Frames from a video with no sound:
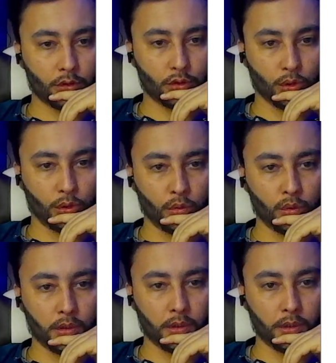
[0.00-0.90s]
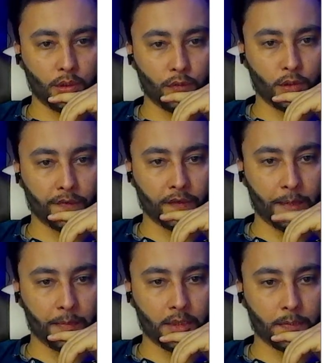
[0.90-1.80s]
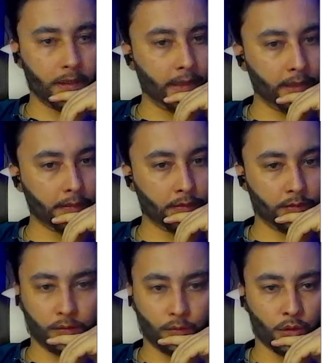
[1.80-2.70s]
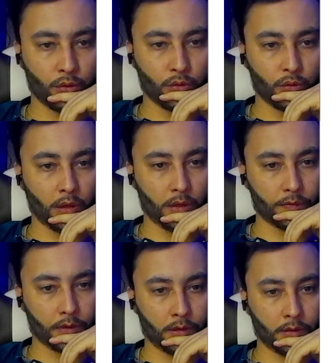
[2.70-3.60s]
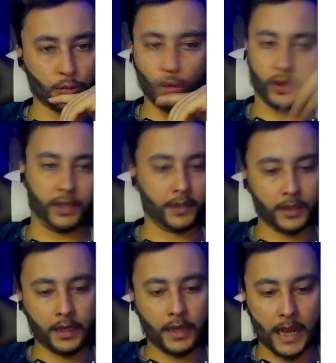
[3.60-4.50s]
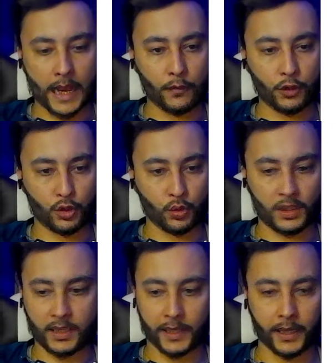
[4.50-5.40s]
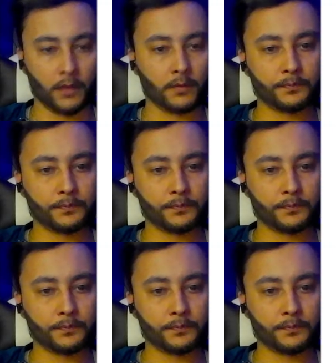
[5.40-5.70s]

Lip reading: So 30 to 45 minutes per day, 1 to 2 hours. Okay. I will choose C here.